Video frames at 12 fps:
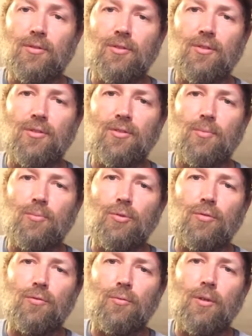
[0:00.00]
So there's the
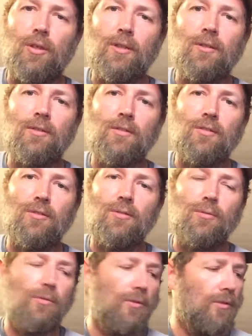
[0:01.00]
move. 1, 2,
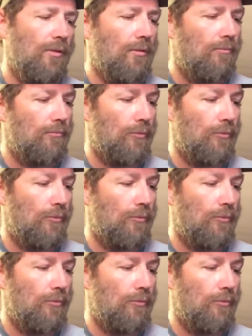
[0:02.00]
3.